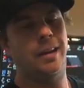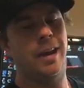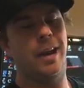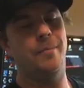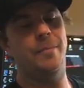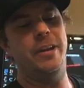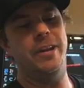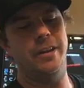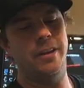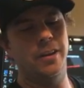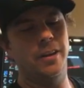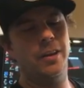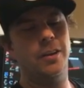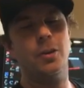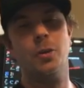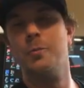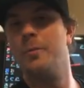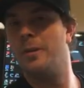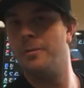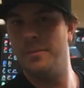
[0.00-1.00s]
I mean,
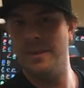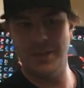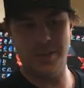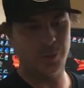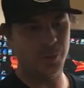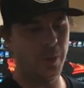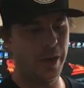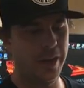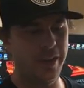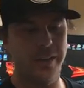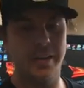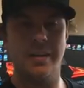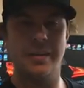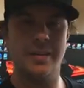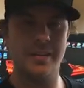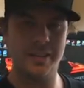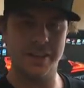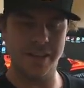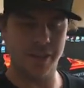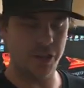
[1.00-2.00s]
aluminum means weight.
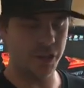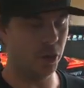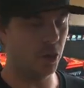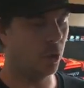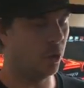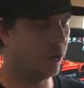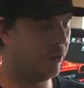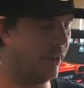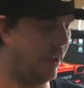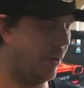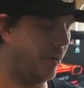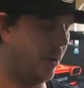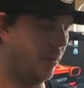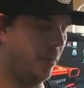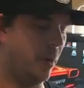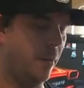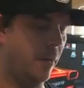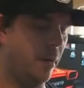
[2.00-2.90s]
This thing should hold down.